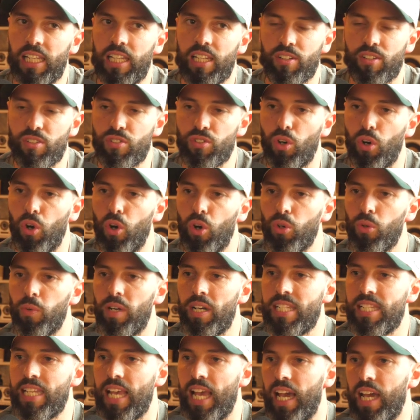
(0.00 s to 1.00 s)
has
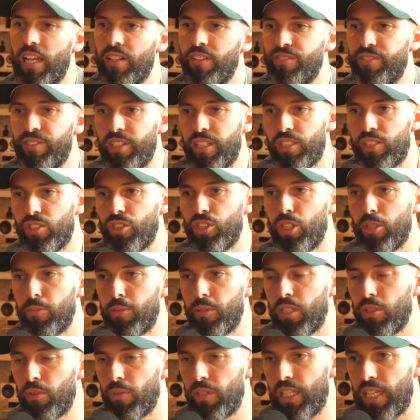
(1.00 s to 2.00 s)
always had a very
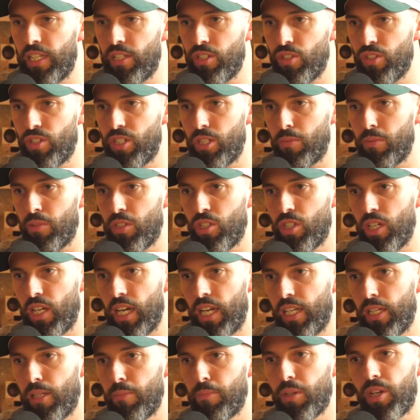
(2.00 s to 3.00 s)
turbulent relationship with
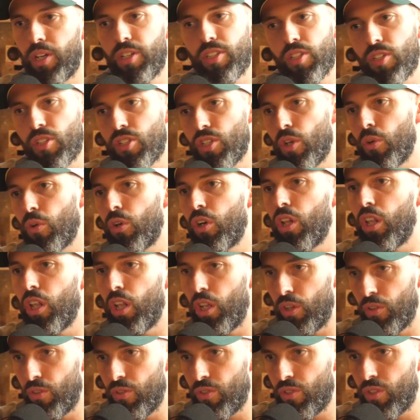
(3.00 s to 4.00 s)
China because it's so
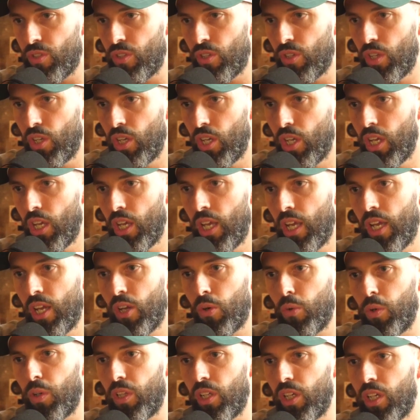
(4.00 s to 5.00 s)
close.
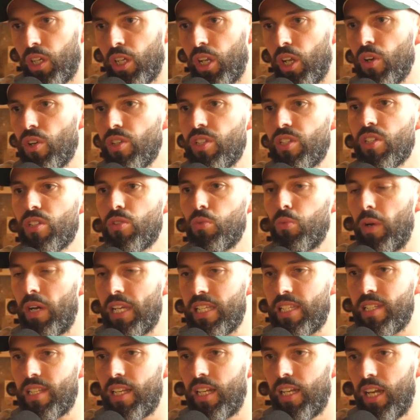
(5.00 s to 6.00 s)
We're the closest
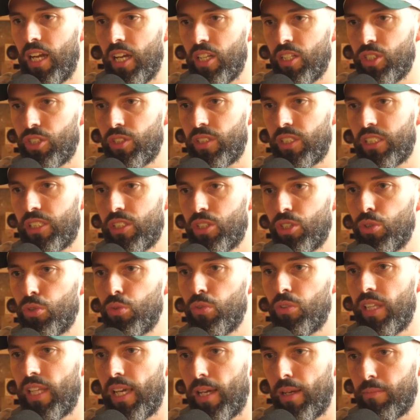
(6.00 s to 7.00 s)
Western country to
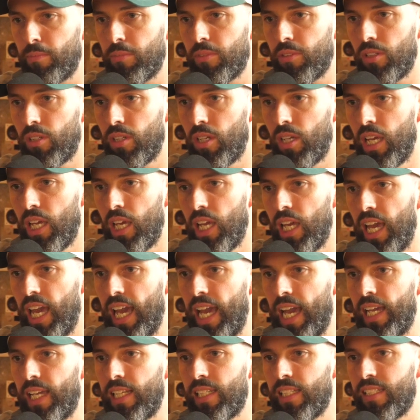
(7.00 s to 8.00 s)
them.
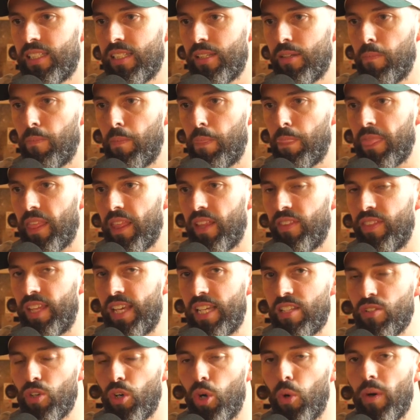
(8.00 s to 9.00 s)
And
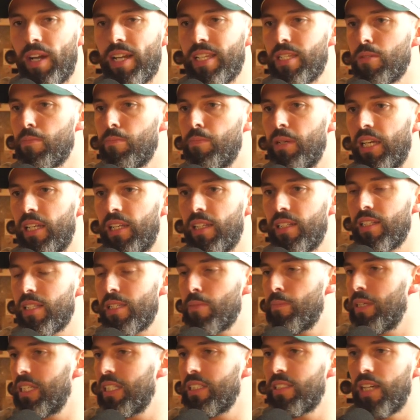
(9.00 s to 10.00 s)
there's
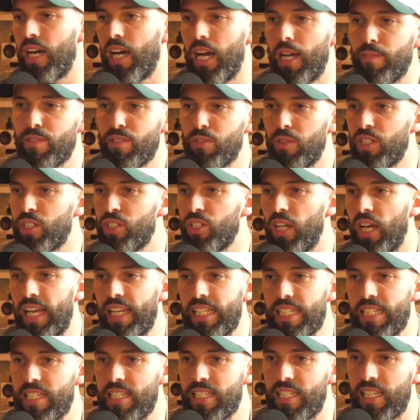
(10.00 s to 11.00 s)
been times where
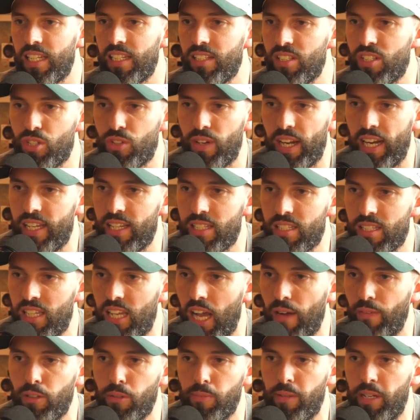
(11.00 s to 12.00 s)
China's said, Australia's
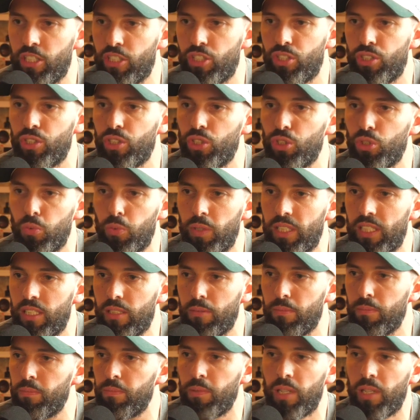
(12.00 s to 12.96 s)
gum on my shoe. We can